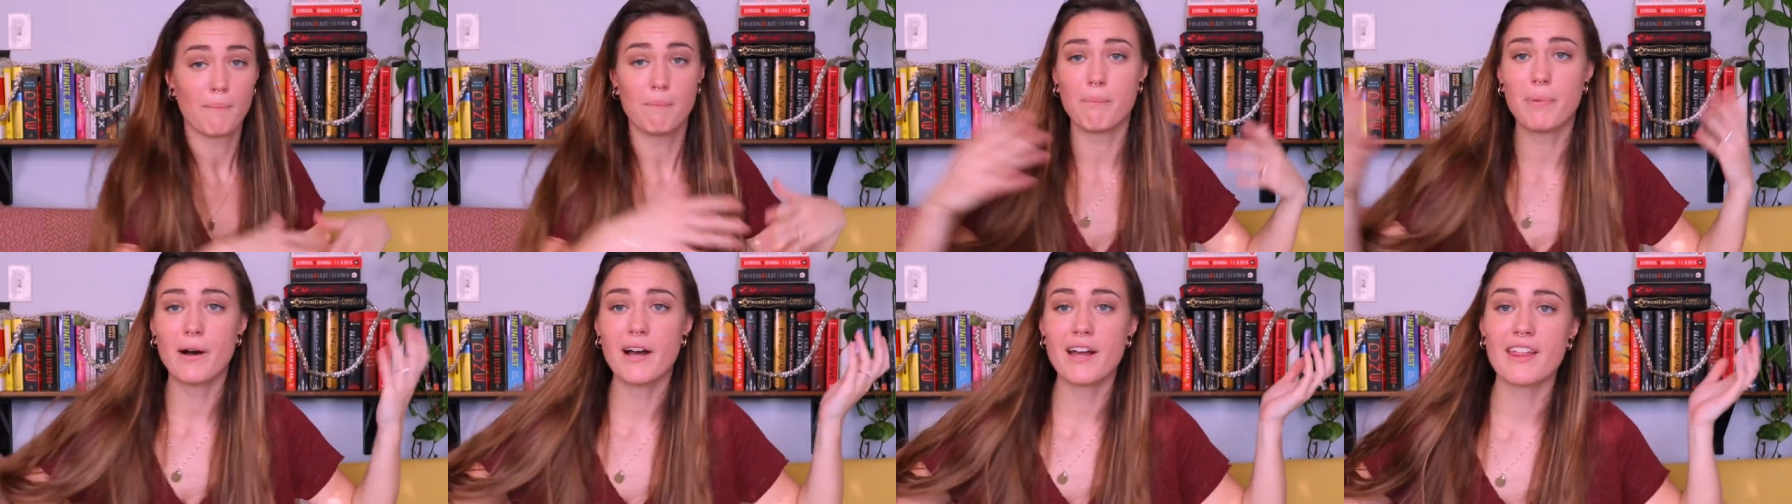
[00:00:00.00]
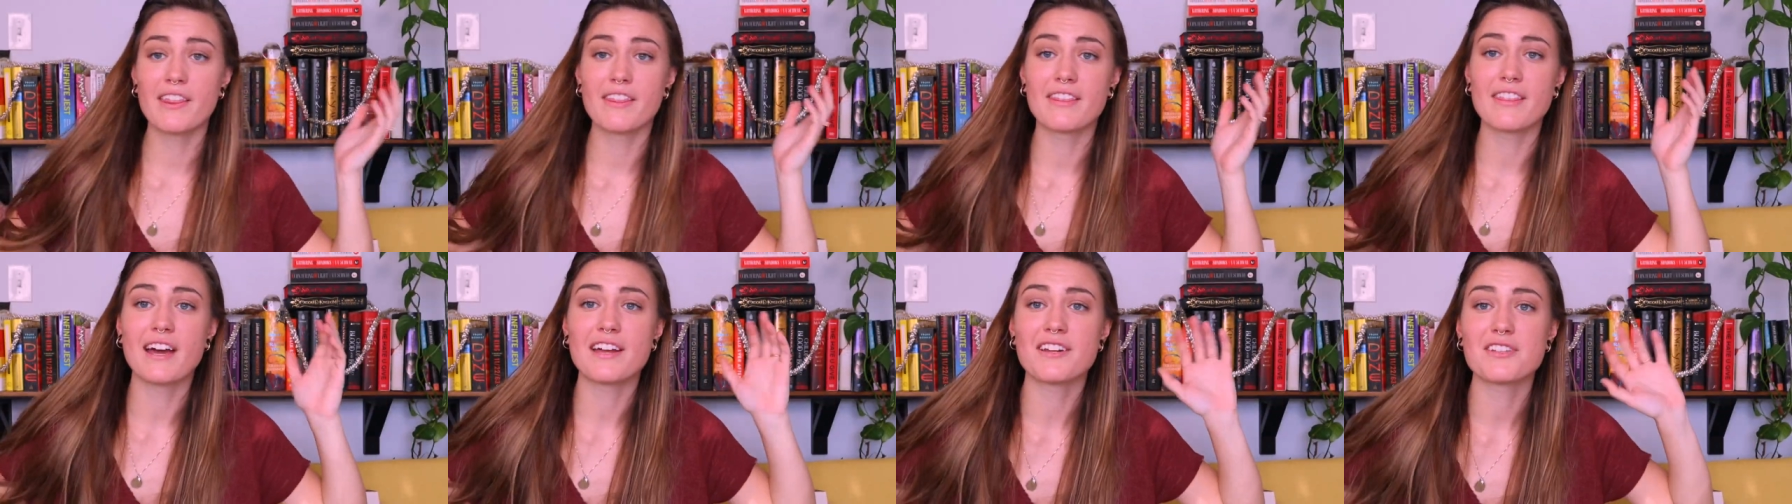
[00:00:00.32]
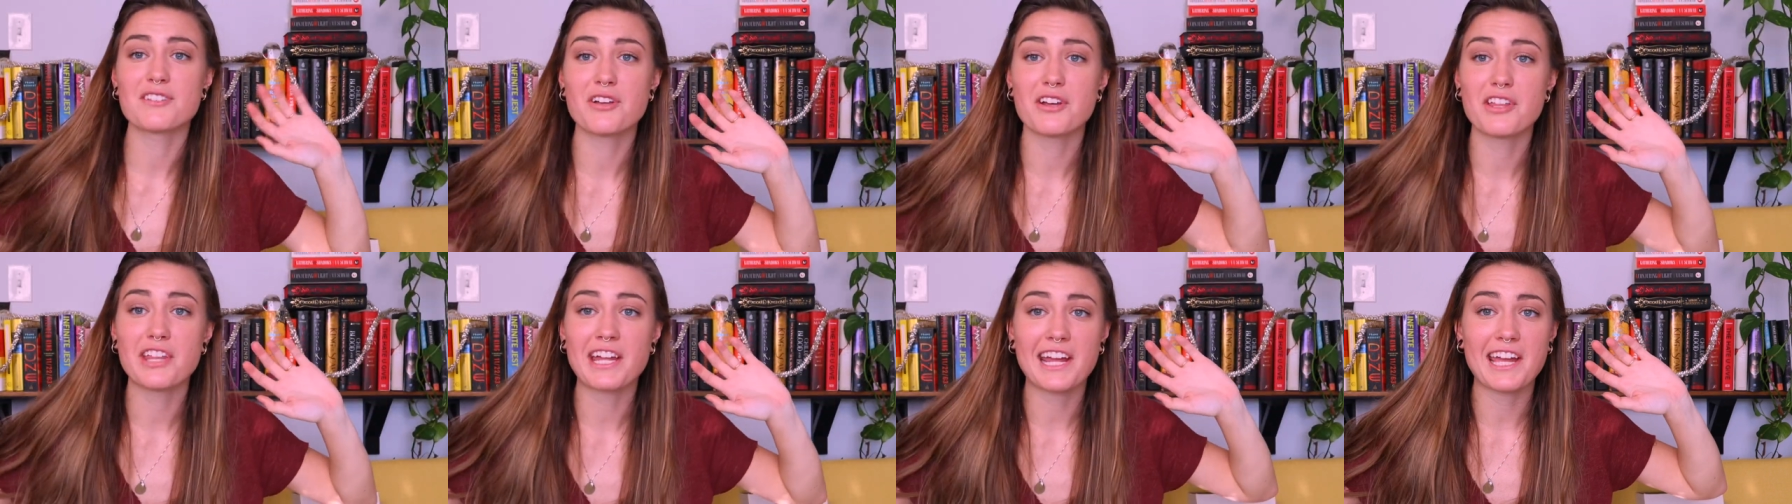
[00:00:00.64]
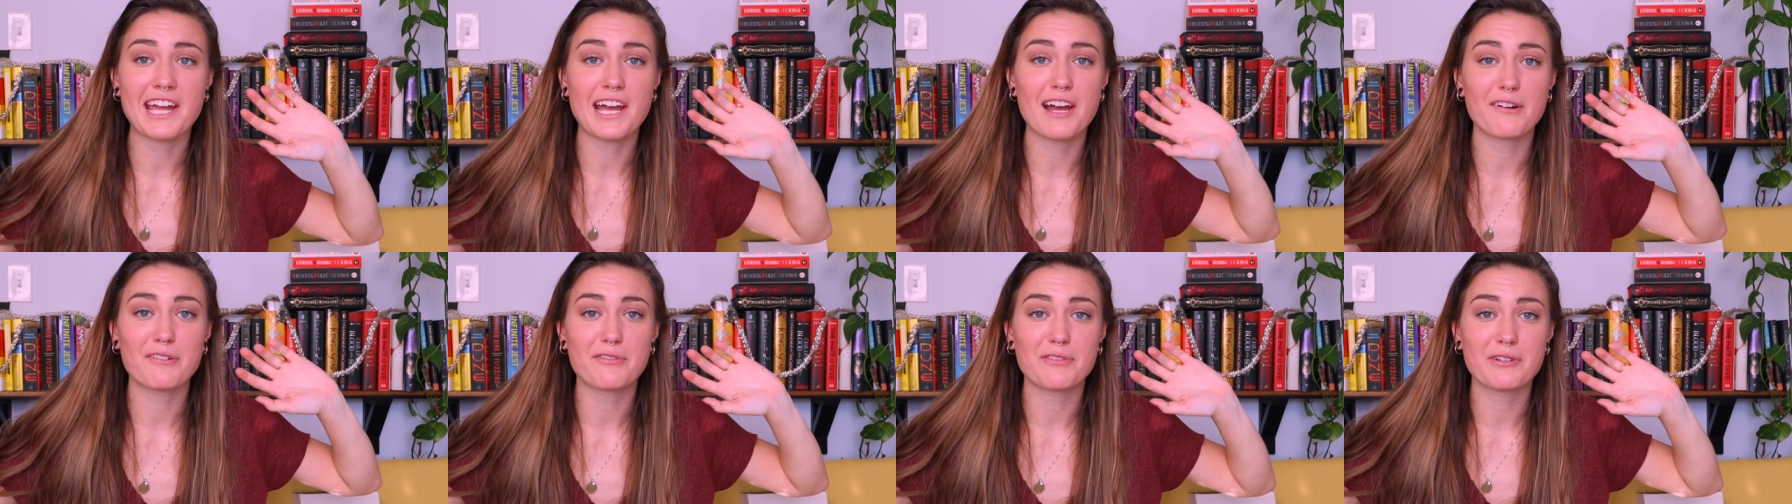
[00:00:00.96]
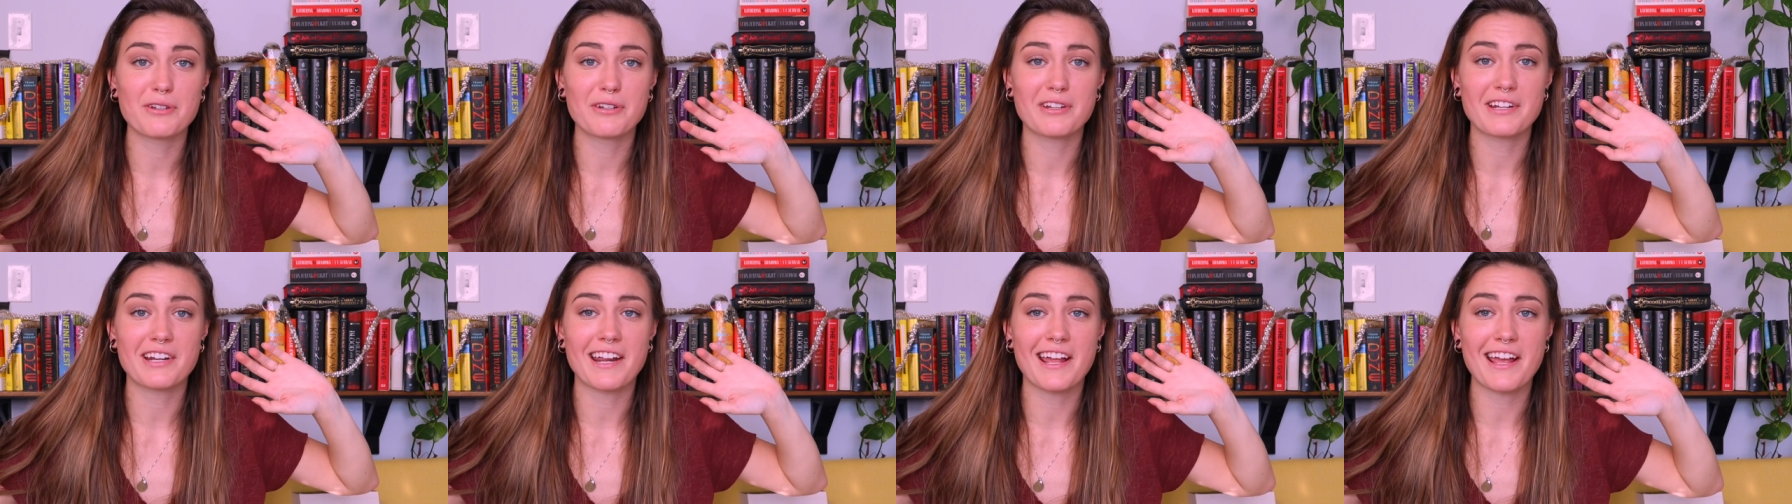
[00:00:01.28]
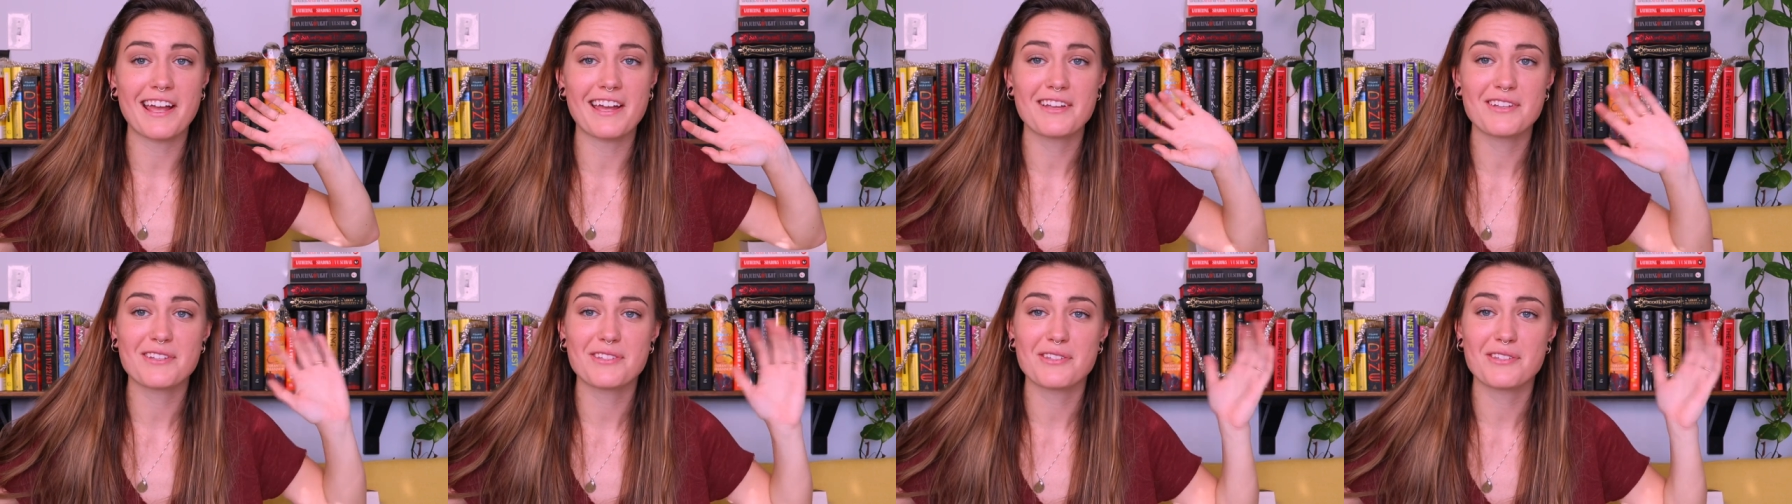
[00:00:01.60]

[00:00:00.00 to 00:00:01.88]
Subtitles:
But that is all that I have for you today.